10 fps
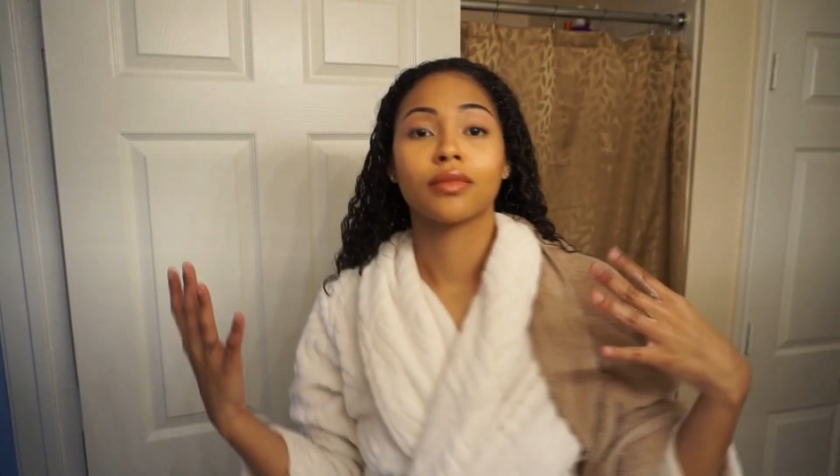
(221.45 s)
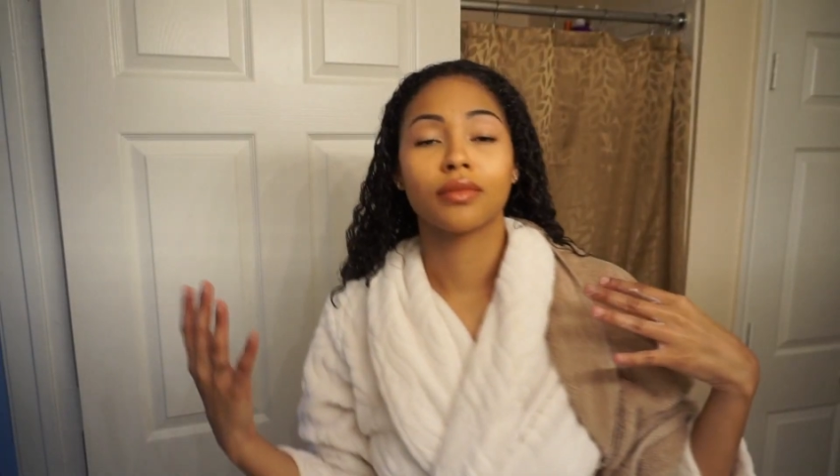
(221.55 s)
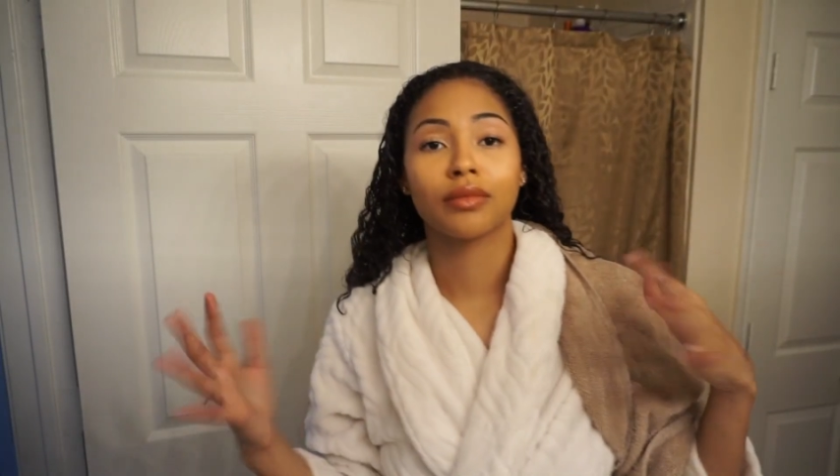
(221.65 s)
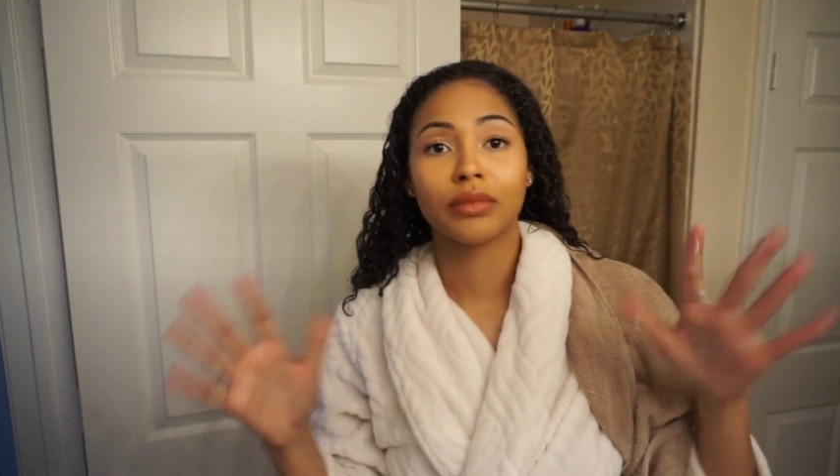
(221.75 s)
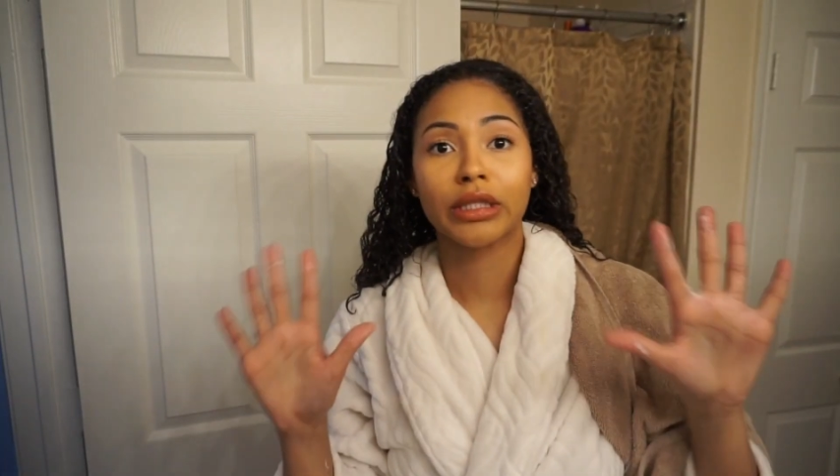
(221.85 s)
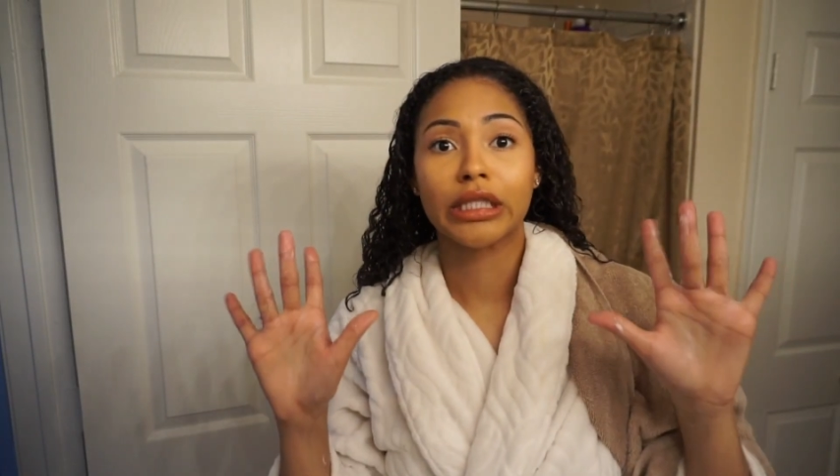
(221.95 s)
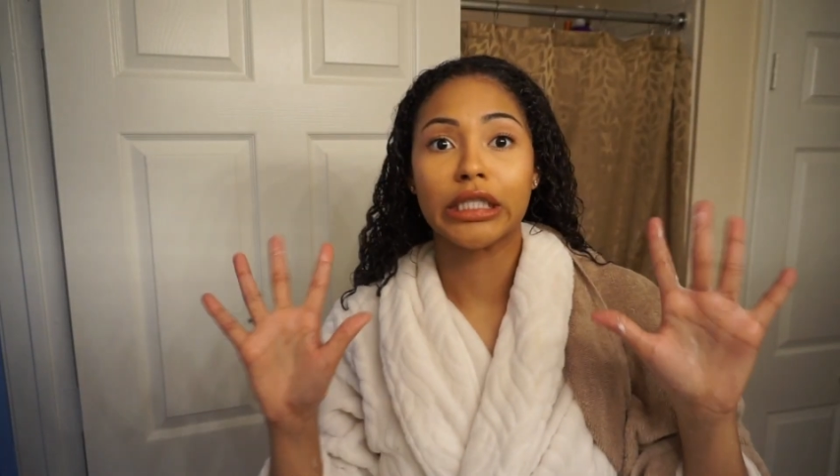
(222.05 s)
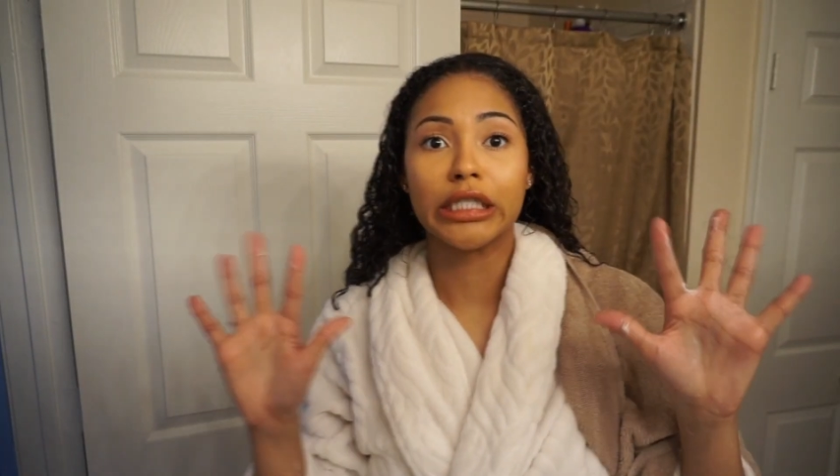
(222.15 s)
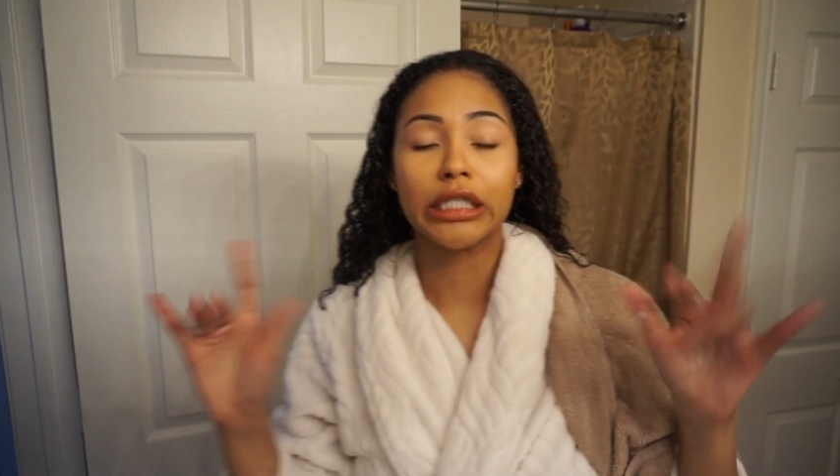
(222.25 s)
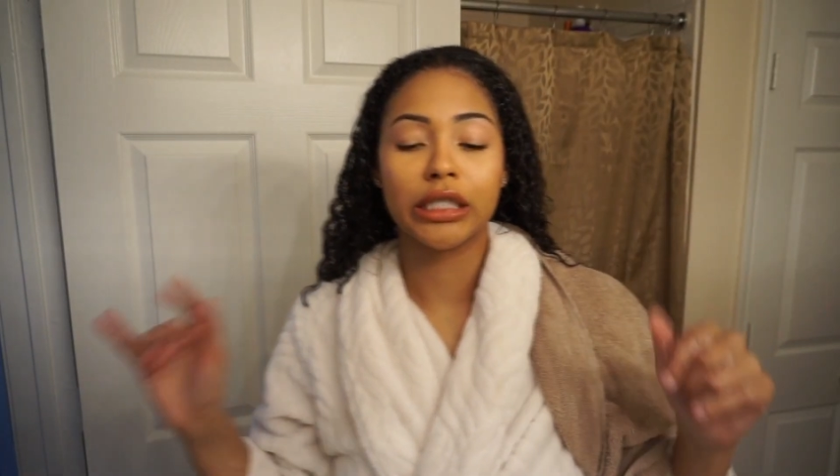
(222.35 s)
curling
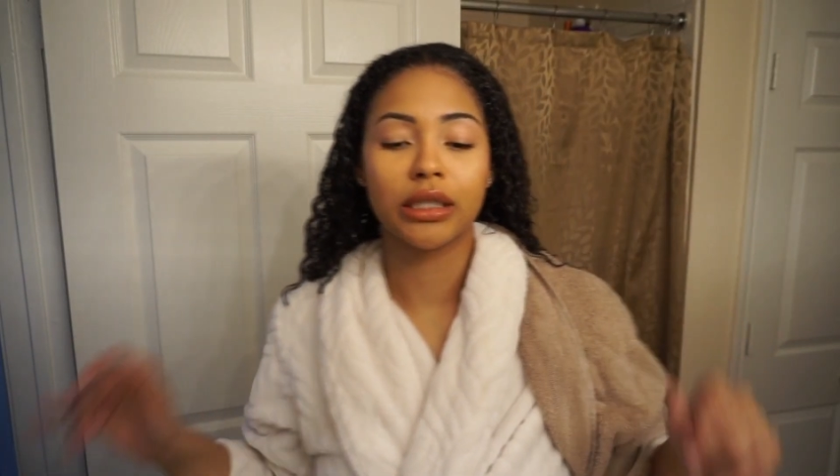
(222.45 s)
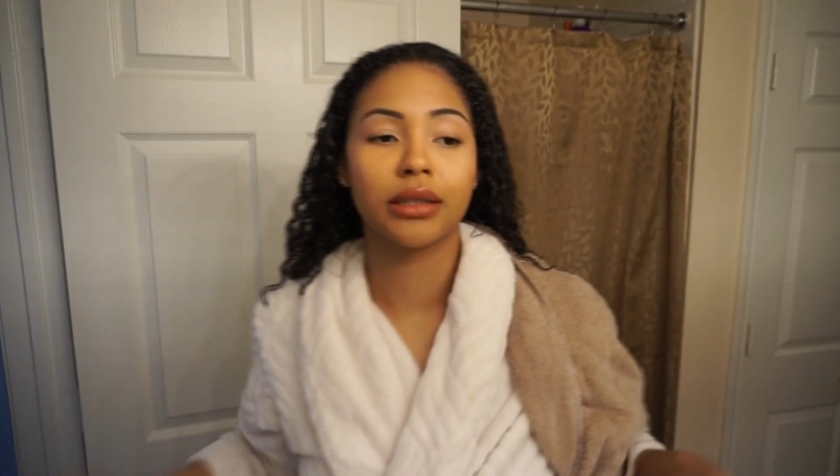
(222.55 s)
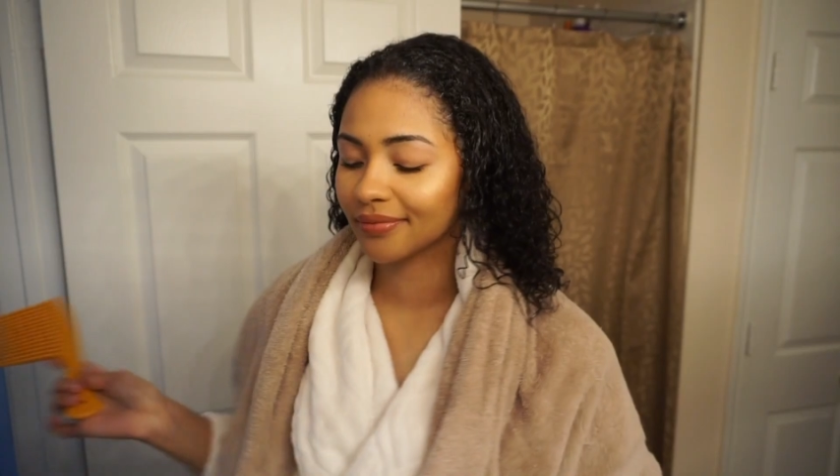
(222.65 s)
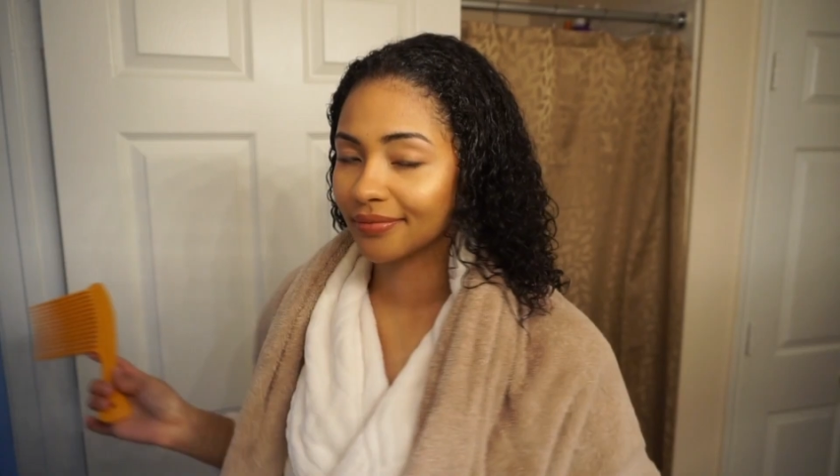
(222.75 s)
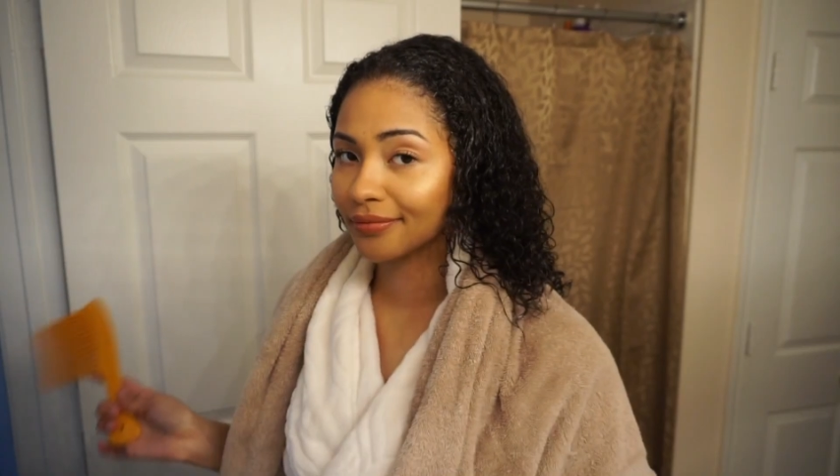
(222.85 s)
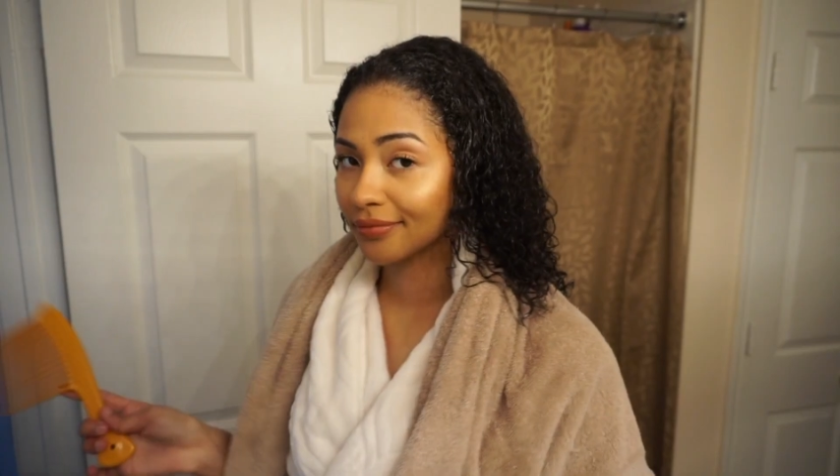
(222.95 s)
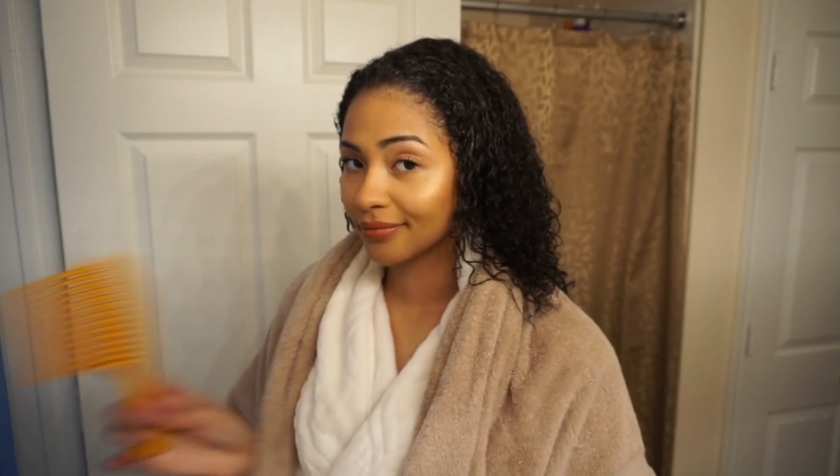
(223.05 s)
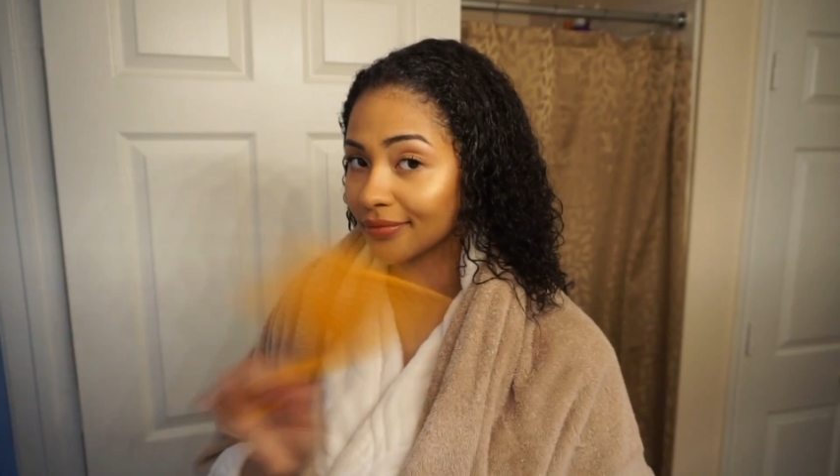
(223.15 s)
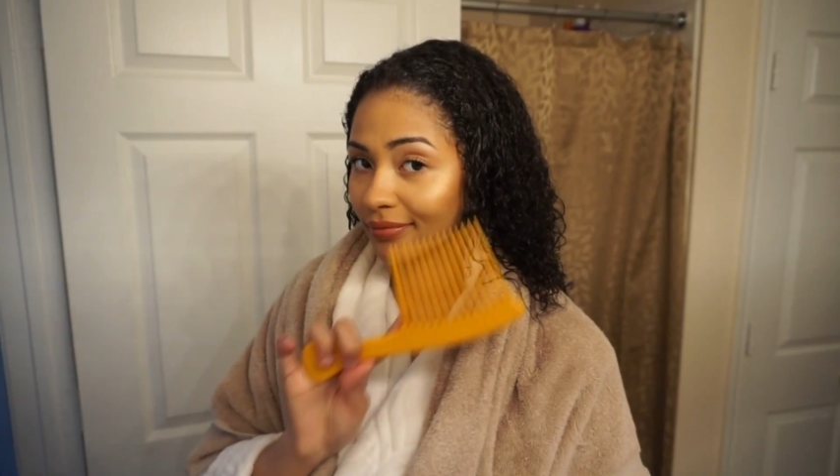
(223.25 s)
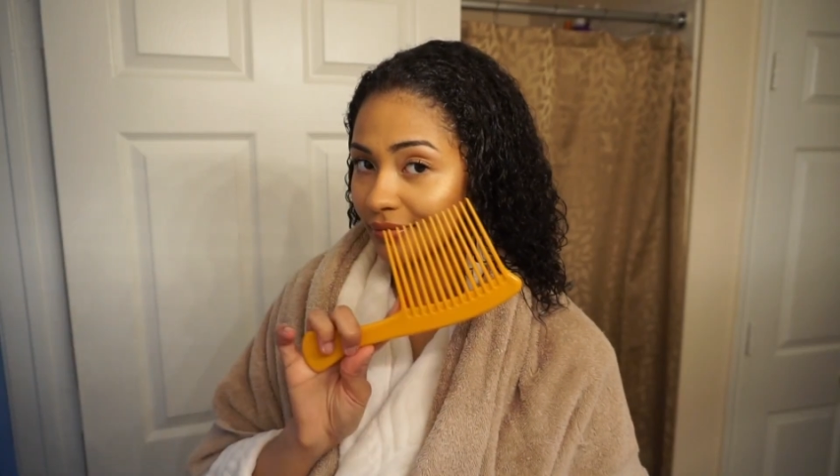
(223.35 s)
cream. So now we're
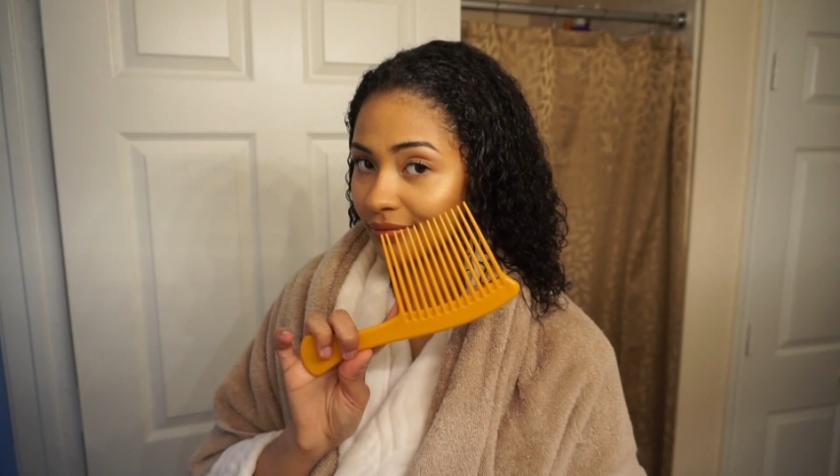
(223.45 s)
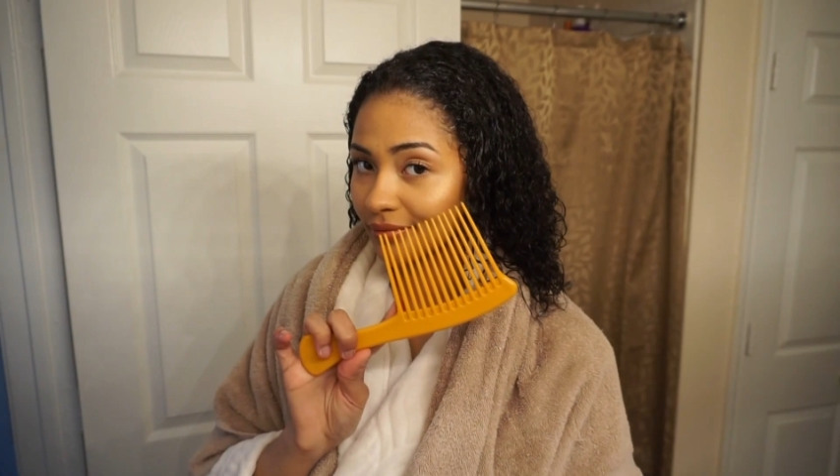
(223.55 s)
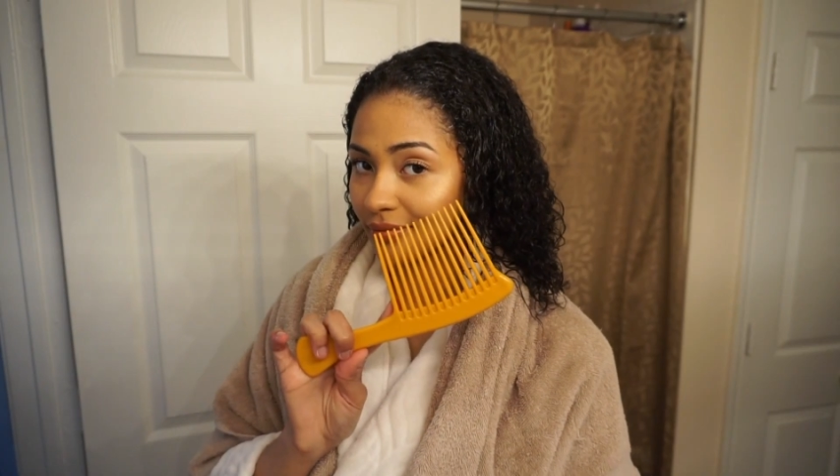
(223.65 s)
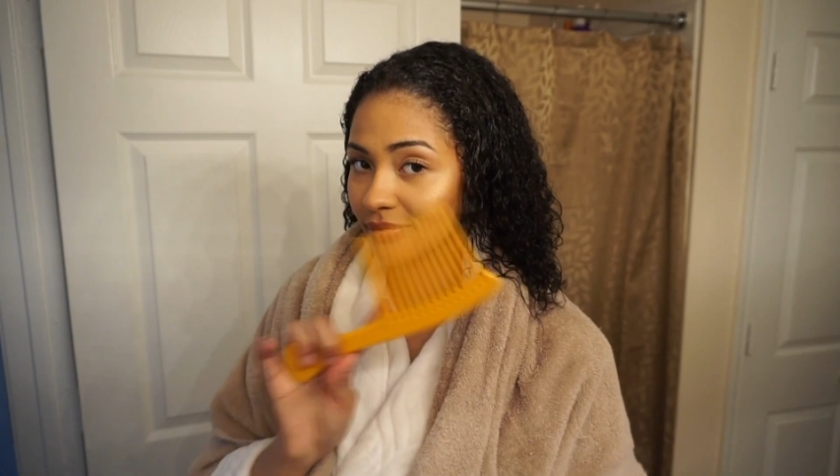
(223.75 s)
gonna use